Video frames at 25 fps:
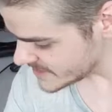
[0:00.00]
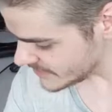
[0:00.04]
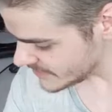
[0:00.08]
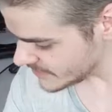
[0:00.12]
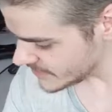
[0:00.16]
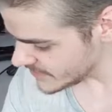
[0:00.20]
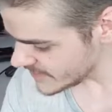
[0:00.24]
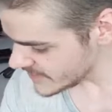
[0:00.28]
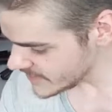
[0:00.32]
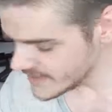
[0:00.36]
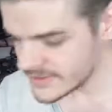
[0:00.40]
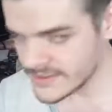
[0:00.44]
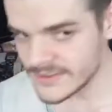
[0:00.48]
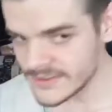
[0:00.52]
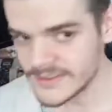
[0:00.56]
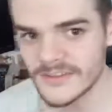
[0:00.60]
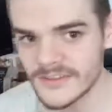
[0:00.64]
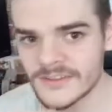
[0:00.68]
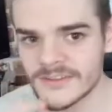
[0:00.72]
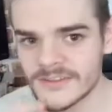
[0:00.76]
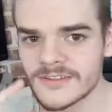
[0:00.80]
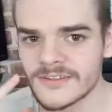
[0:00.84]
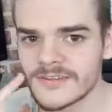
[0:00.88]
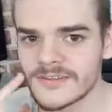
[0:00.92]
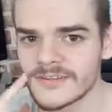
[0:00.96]
I think
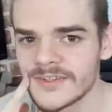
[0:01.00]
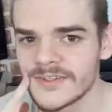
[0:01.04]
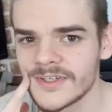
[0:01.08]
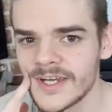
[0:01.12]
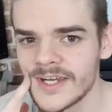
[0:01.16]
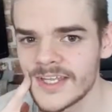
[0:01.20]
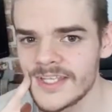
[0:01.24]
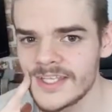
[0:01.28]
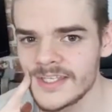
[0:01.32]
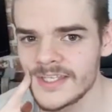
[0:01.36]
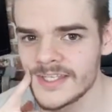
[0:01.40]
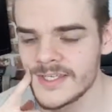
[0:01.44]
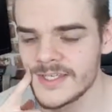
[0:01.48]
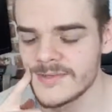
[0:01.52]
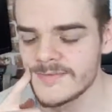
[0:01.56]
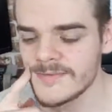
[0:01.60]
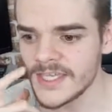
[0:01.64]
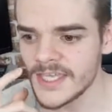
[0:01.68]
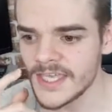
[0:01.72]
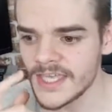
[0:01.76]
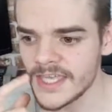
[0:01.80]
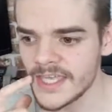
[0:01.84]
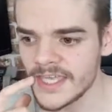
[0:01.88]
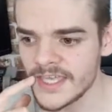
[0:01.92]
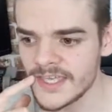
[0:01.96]

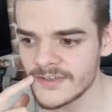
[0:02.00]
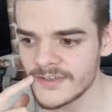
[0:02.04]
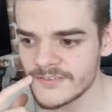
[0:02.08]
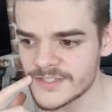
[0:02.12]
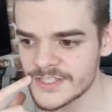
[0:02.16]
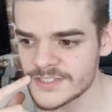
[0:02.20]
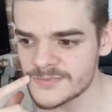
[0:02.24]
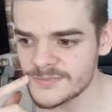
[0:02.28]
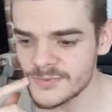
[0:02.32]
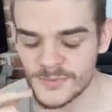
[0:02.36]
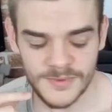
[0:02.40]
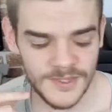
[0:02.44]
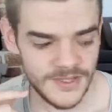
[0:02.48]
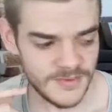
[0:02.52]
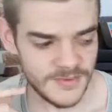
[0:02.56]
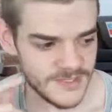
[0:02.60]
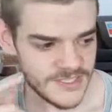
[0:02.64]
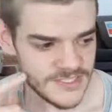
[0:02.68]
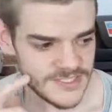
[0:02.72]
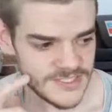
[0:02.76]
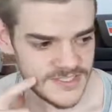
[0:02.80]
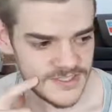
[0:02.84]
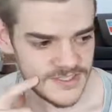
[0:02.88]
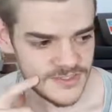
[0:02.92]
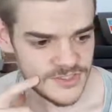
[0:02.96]
leaving it here is probably the
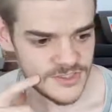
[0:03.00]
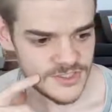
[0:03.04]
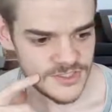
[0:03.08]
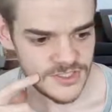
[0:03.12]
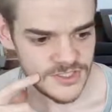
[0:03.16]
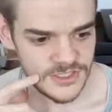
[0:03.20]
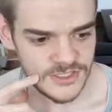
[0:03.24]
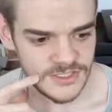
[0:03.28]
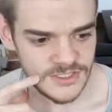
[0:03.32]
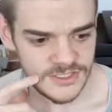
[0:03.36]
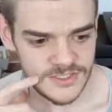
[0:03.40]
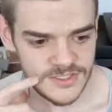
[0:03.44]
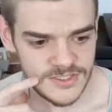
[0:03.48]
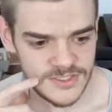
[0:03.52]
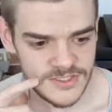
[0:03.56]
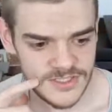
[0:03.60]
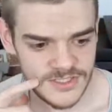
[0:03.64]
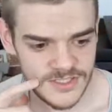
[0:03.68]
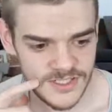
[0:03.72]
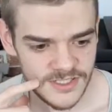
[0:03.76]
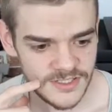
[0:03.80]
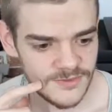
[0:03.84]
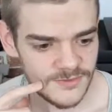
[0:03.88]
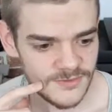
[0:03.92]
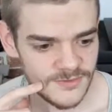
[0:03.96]
best thing to do,
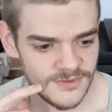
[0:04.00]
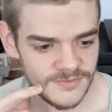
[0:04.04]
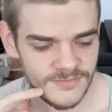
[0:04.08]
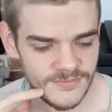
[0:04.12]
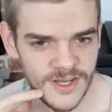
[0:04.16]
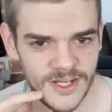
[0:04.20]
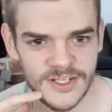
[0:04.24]
because I don't want.